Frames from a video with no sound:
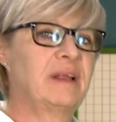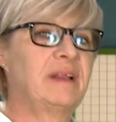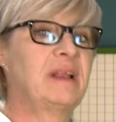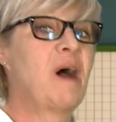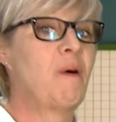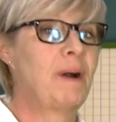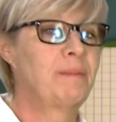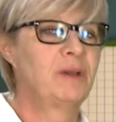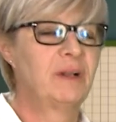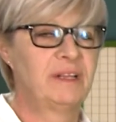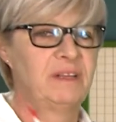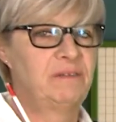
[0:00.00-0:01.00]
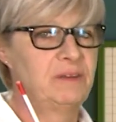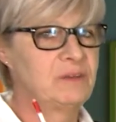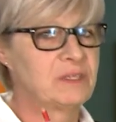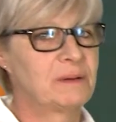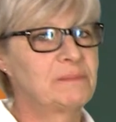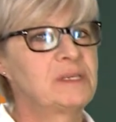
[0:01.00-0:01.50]
Now I'm going to leave you
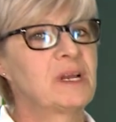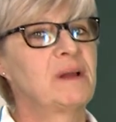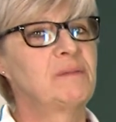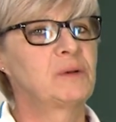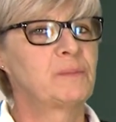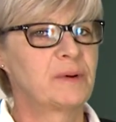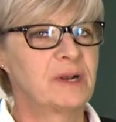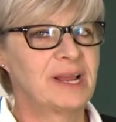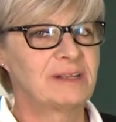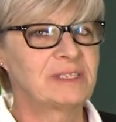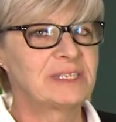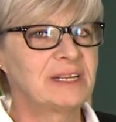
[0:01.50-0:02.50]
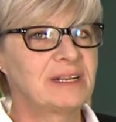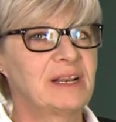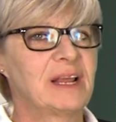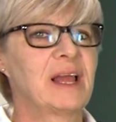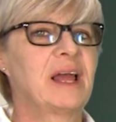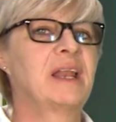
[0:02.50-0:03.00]
some time to pronounce it
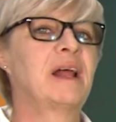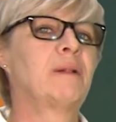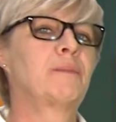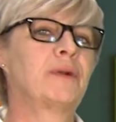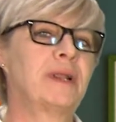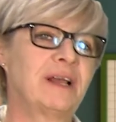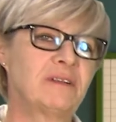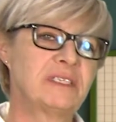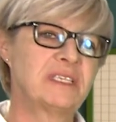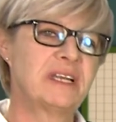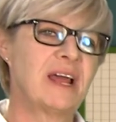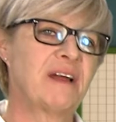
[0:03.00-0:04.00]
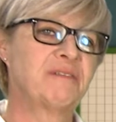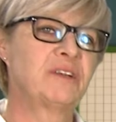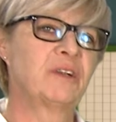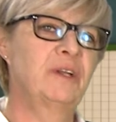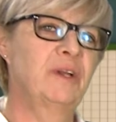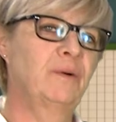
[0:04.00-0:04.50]
and I'll pronounce it
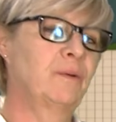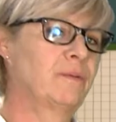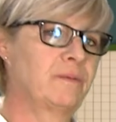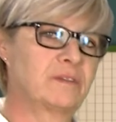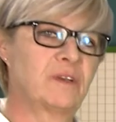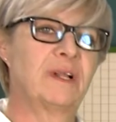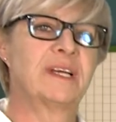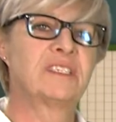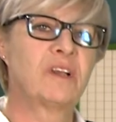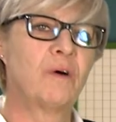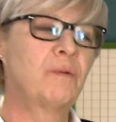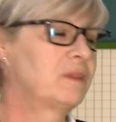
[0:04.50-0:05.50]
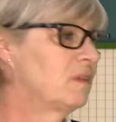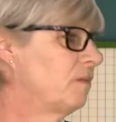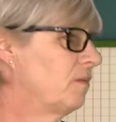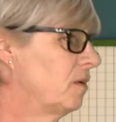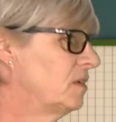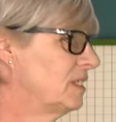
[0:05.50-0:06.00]
after you. So let's go with the
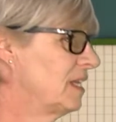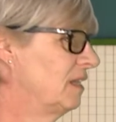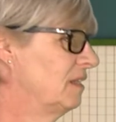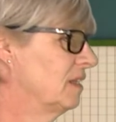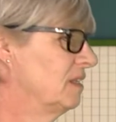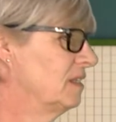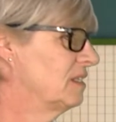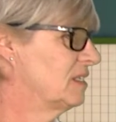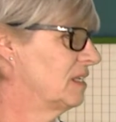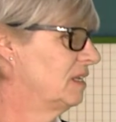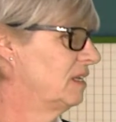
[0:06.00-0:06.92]
first sentence.